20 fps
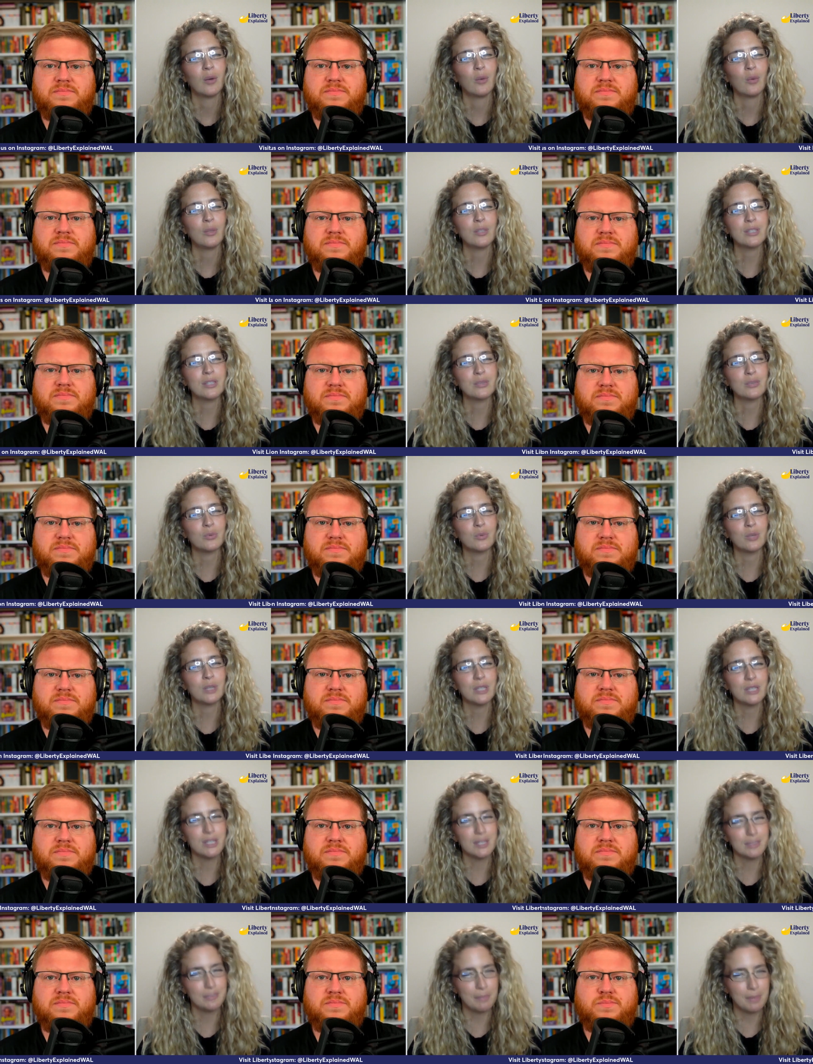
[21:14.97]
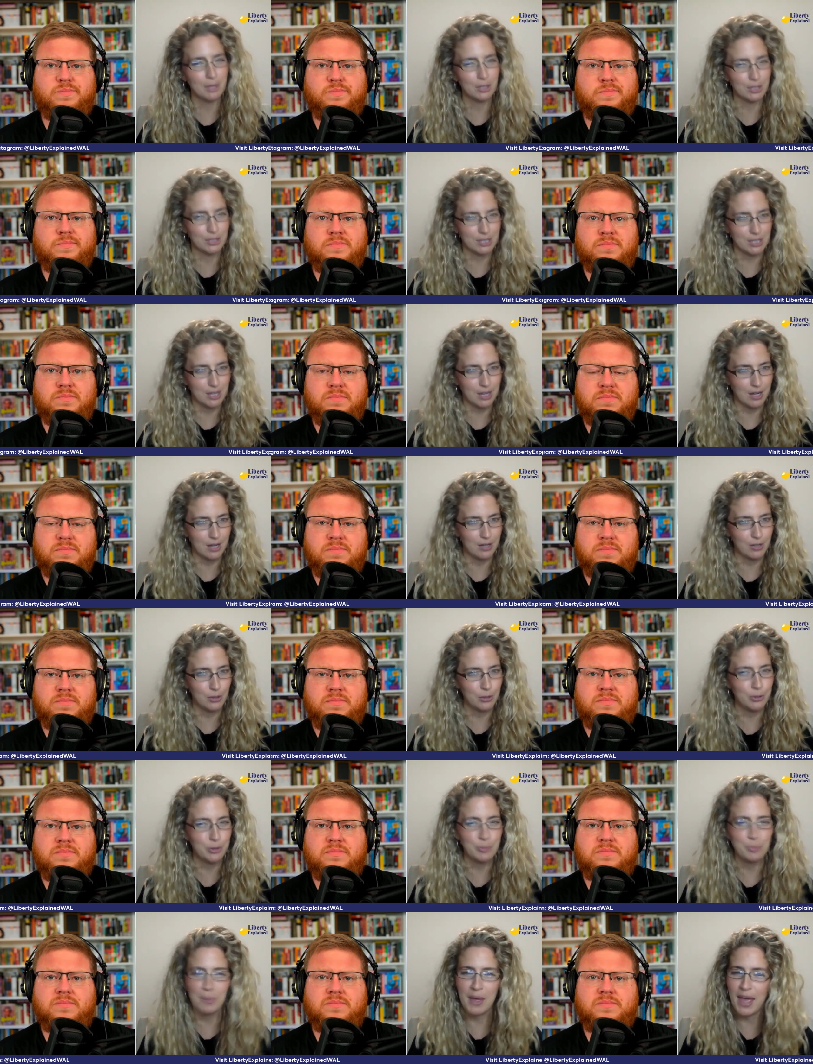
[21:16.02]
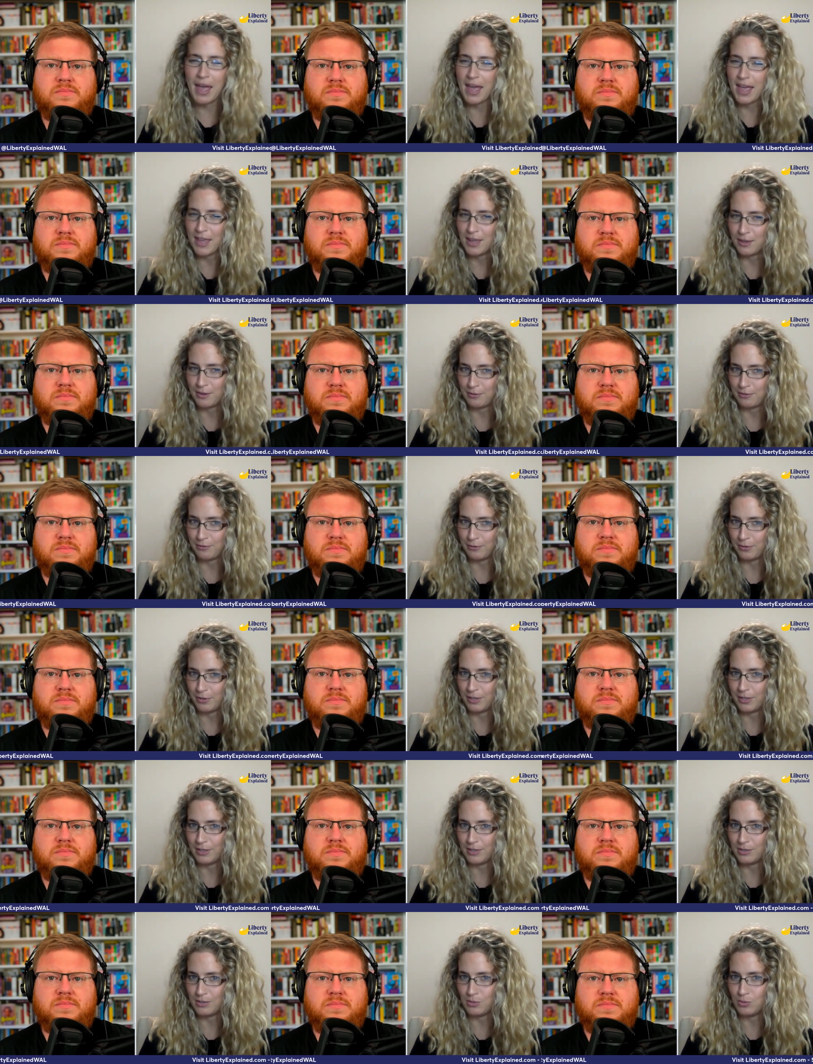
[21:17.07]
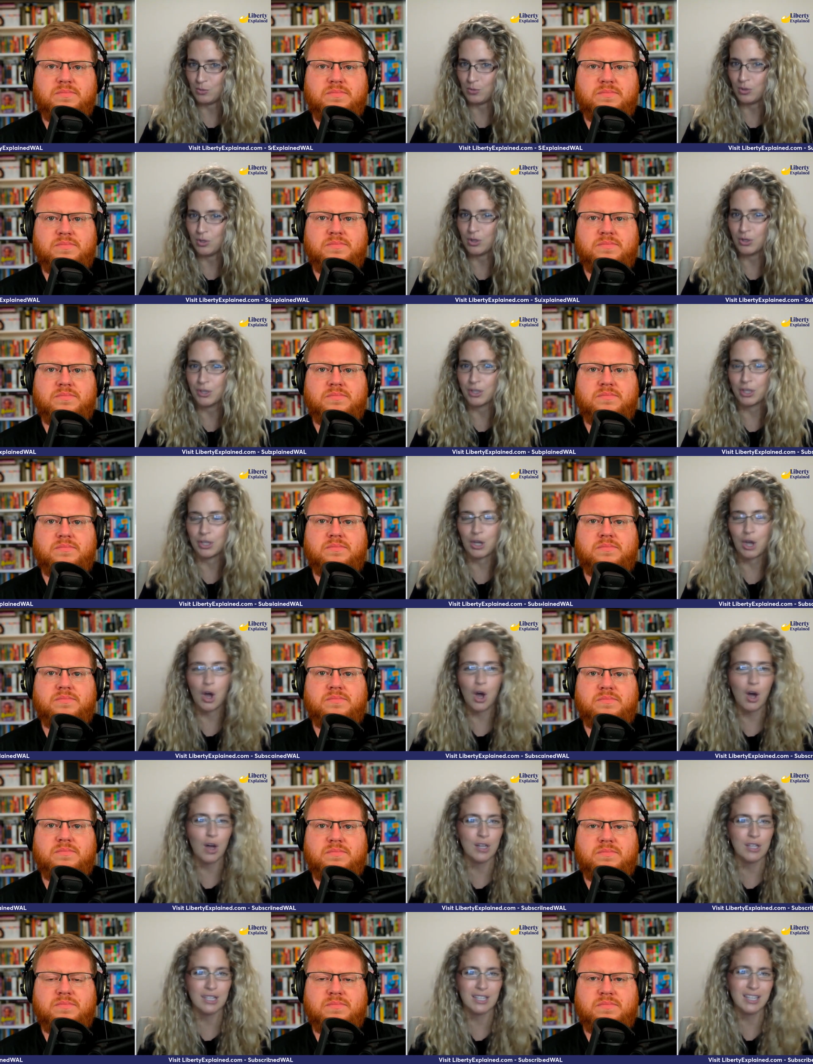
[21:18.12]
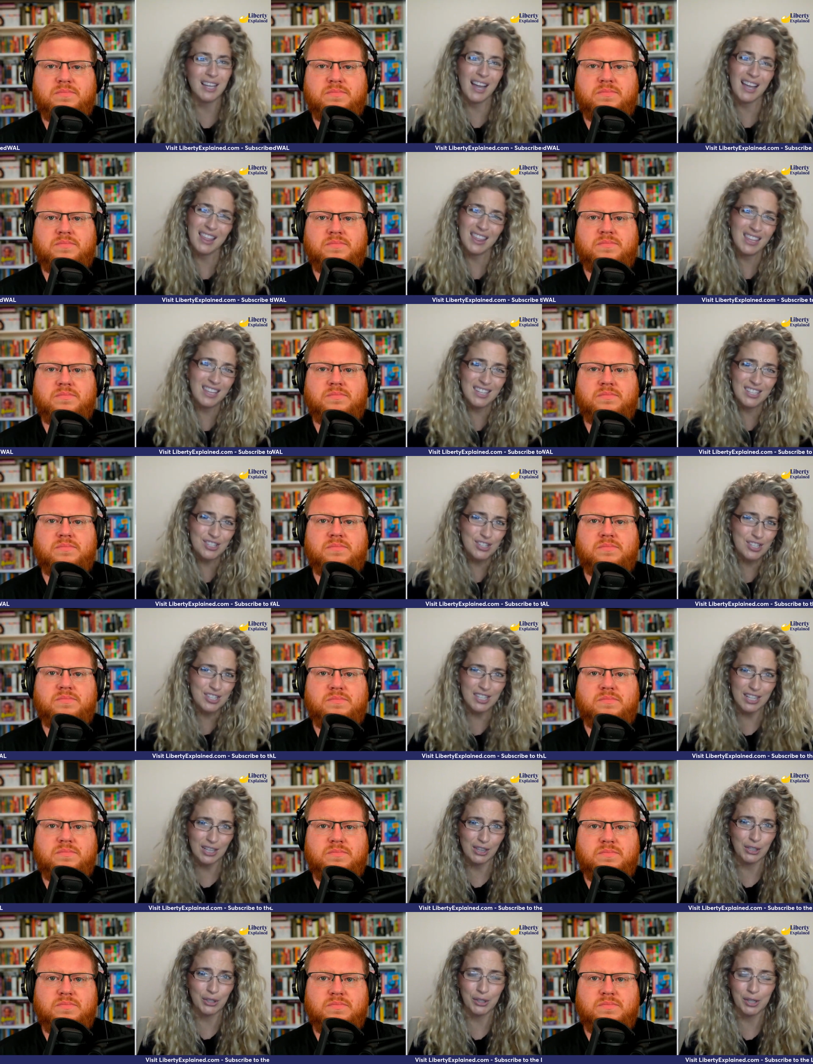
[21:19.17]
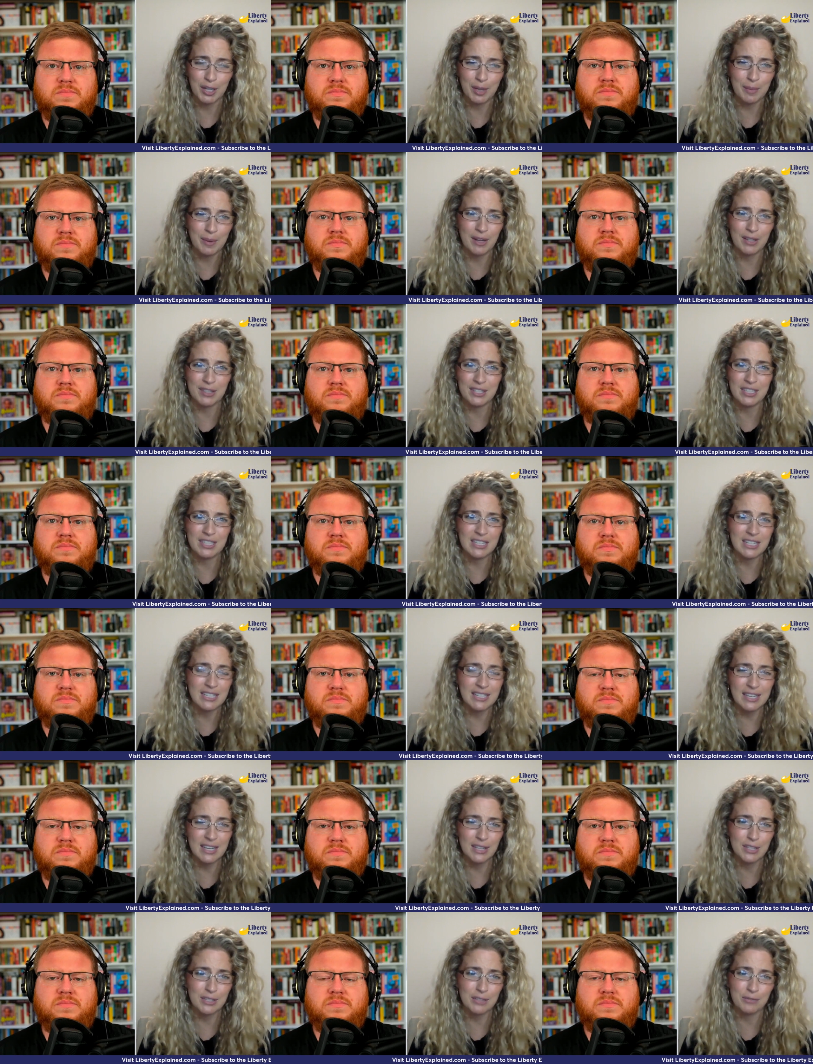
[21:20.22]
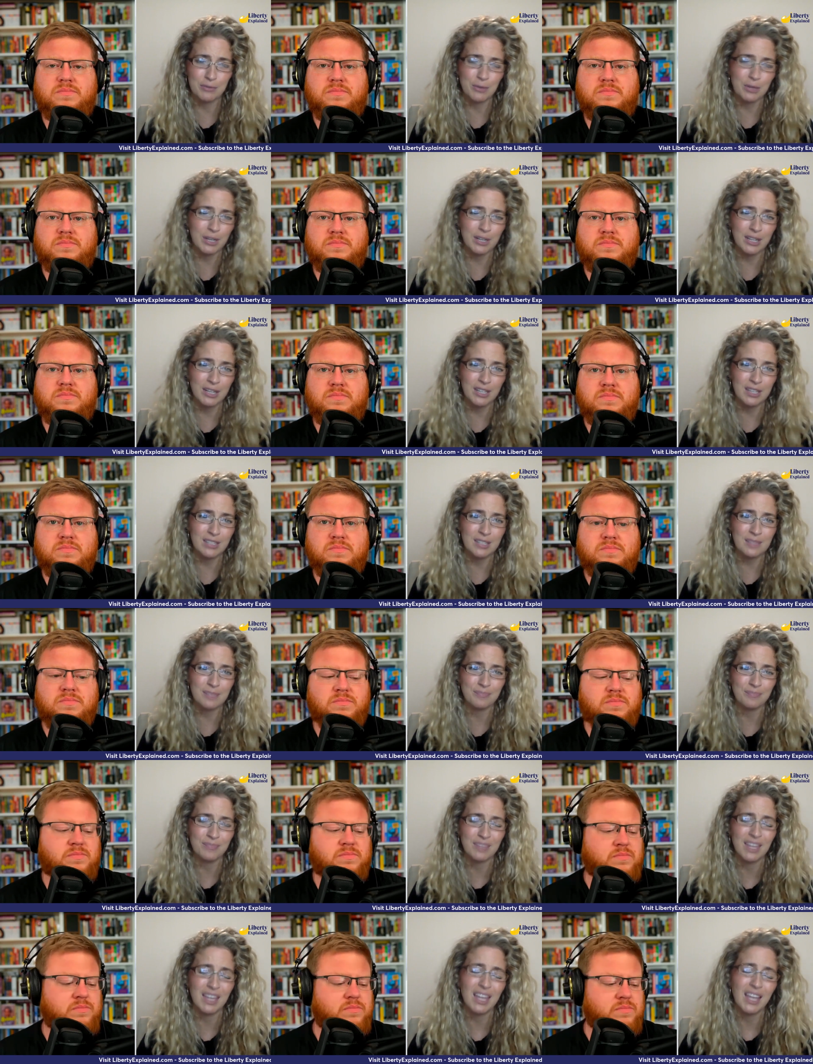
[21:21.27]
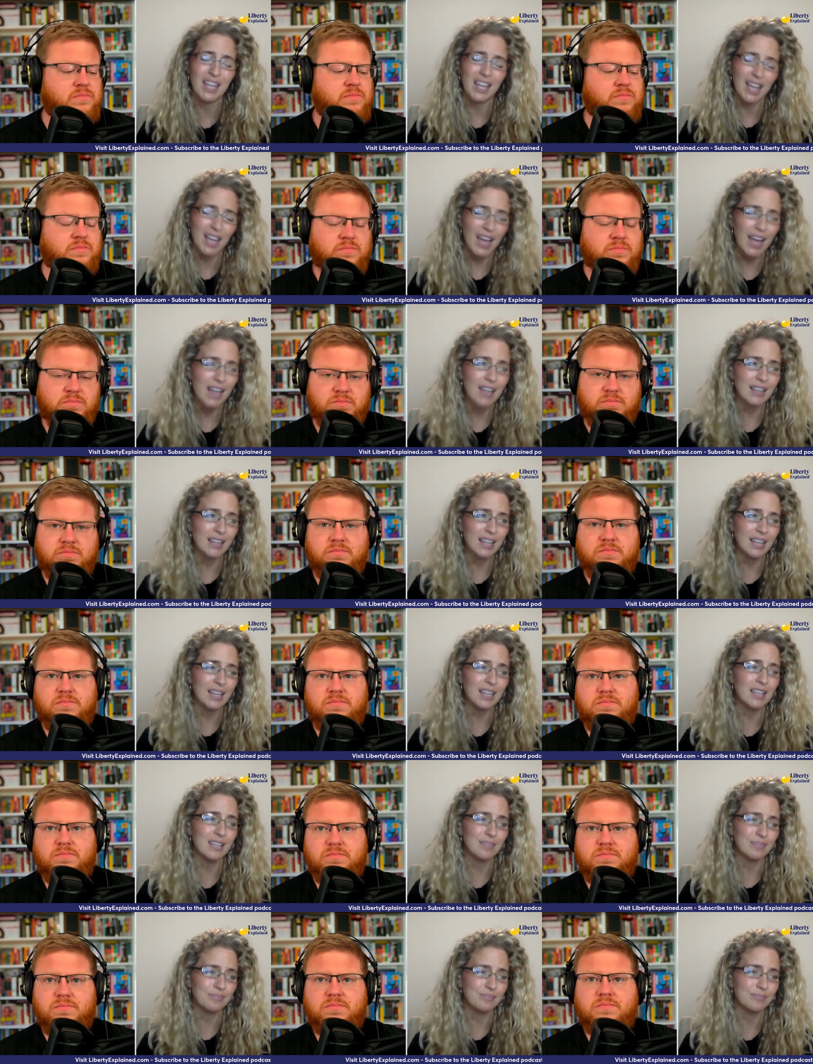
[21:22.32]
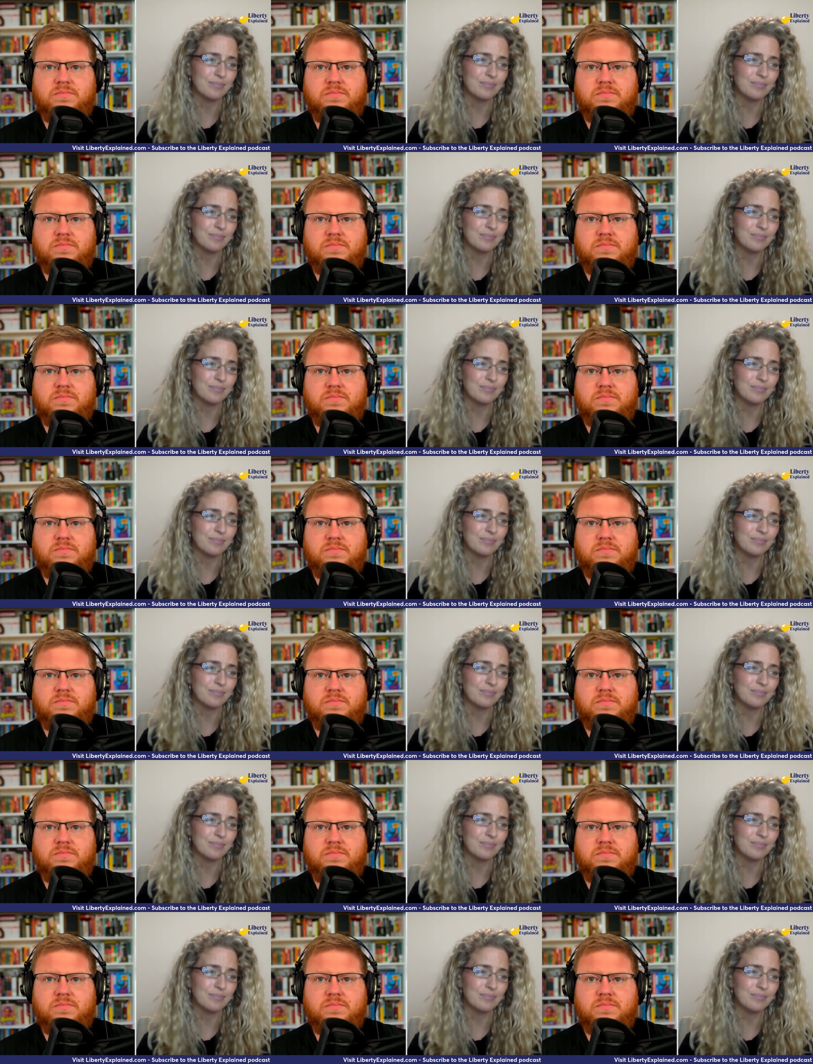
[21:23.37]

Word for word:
Speaker 1: what's what is this built on who's paying for this what are the costs like i think it's just like learning about the details of what it is and like